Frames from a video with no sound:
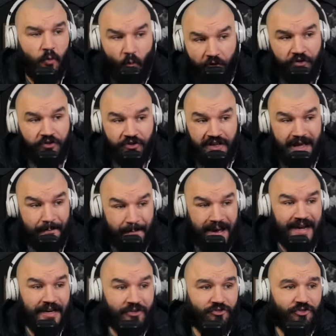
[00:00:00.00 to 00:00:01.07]
once they
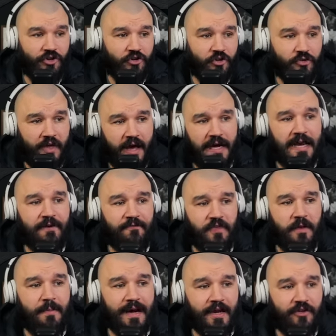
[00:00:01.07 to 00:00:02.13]
manage to do that, if
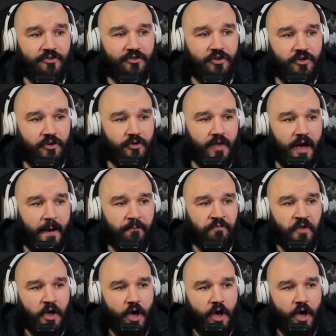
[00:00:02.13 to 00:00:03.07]
they manage to do that,